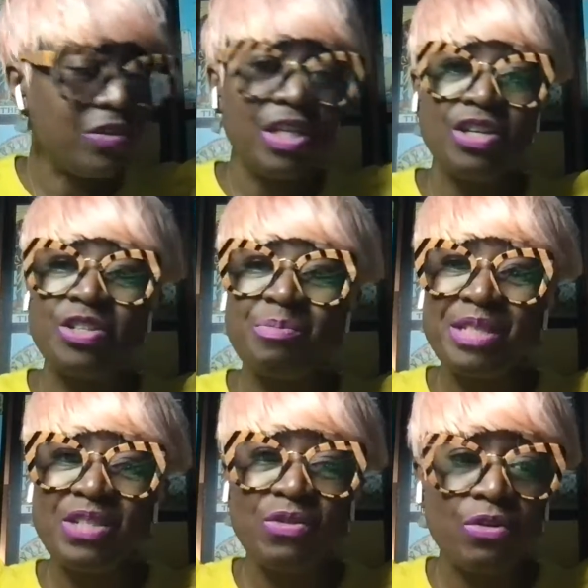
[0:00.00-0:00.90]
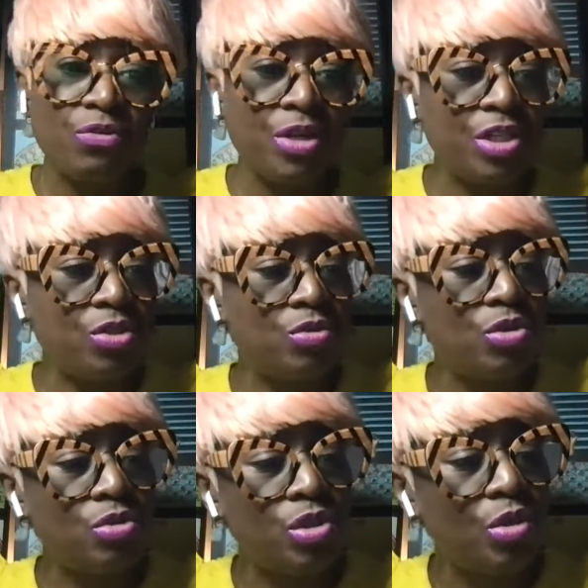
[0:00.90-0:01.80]
watched my other videos, please feel
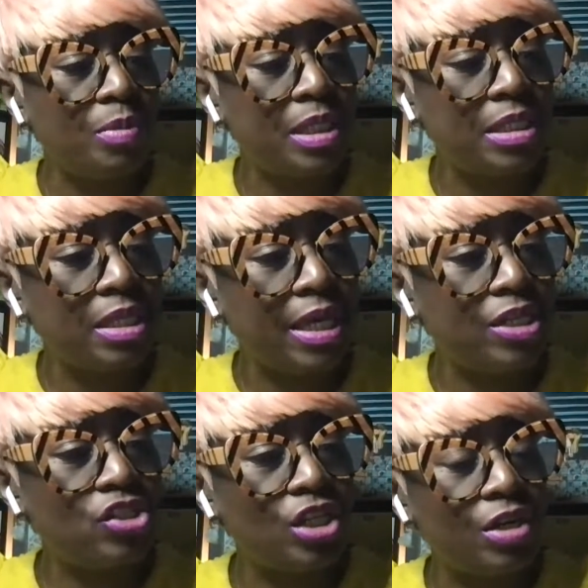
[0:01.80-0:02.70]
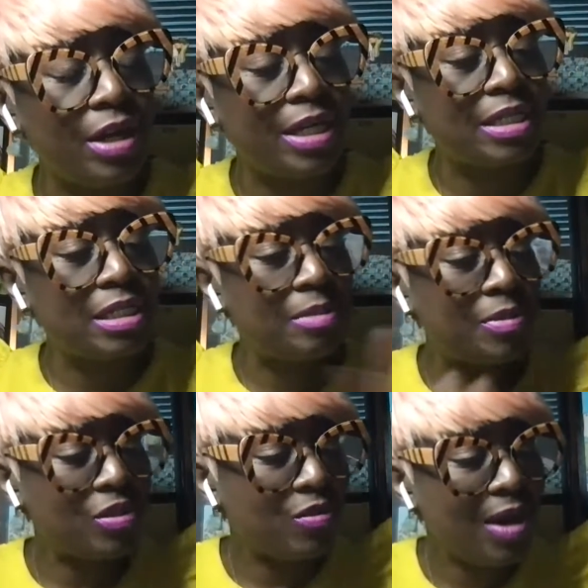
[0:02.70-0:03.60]
free to do so. Please like, share,
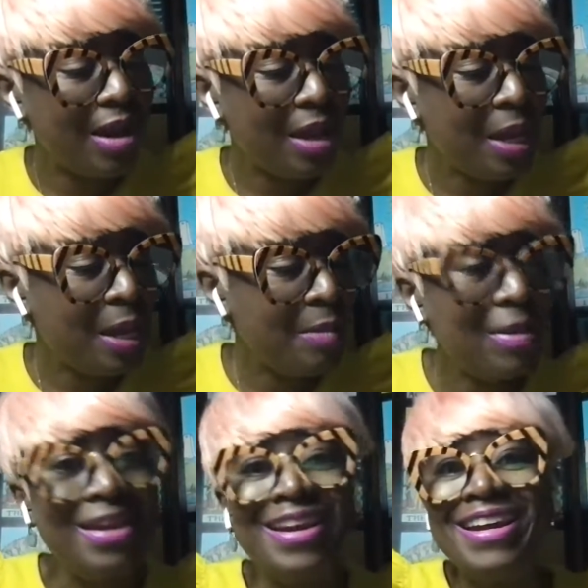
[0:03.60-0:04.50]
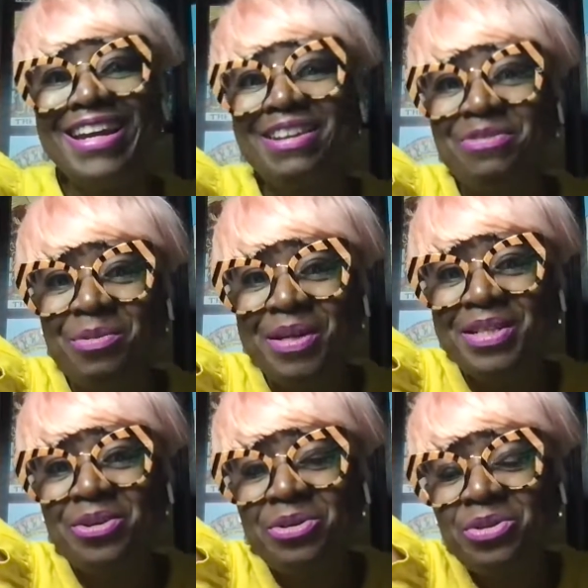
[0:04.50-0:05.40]
and subscribe.
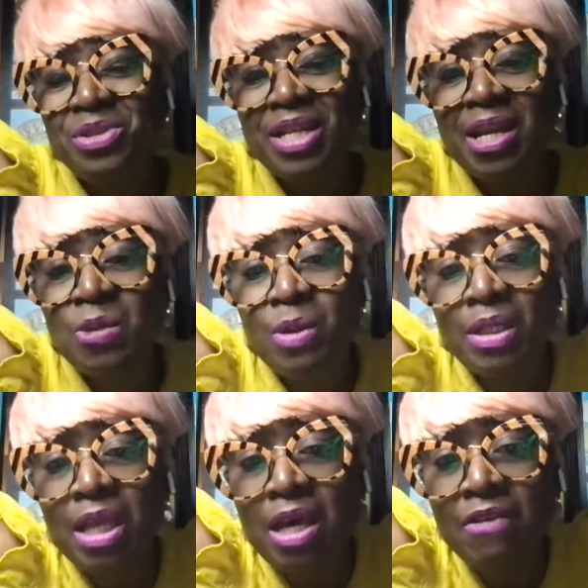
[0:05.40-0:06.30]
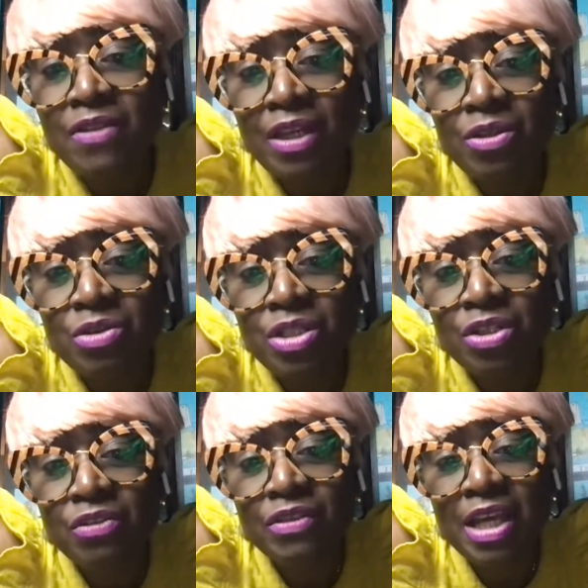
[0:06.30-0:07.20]
If nobody told you today, you are
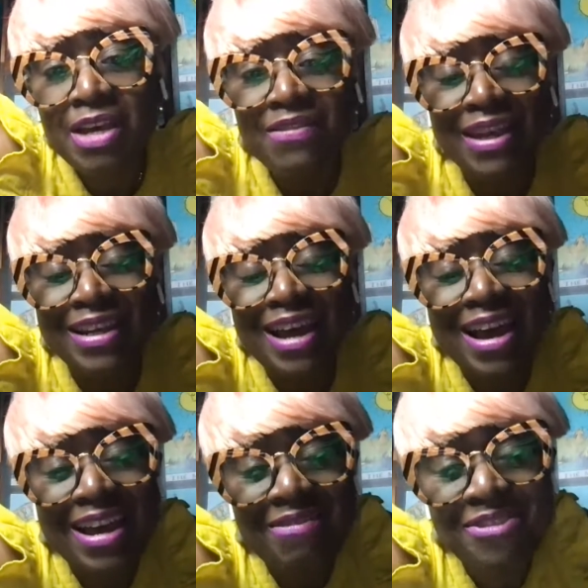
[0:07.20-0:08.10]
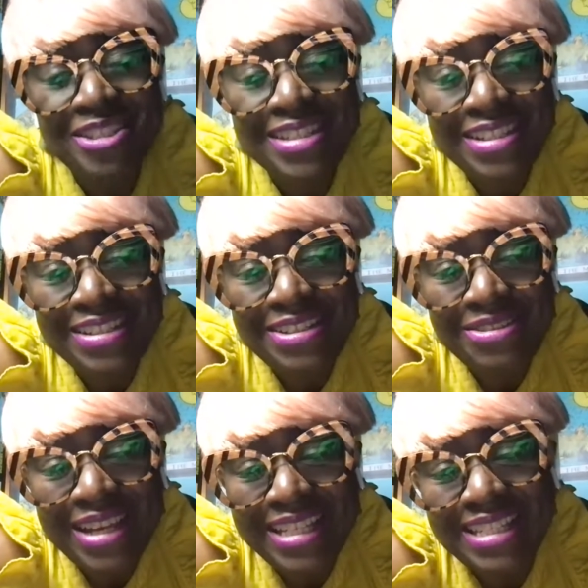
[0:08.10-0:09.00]
loved and you deserve love. And I will
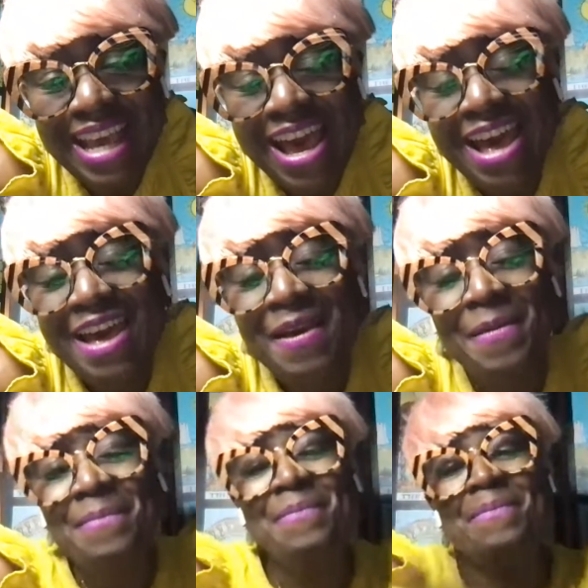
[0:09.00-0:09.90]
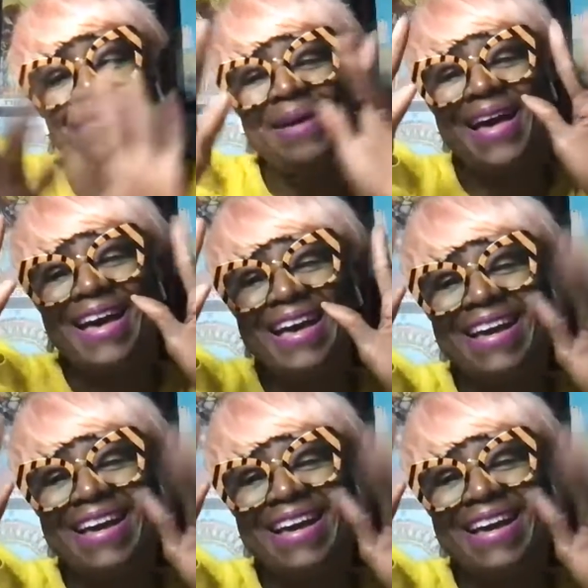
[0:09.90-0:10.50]
see you next time.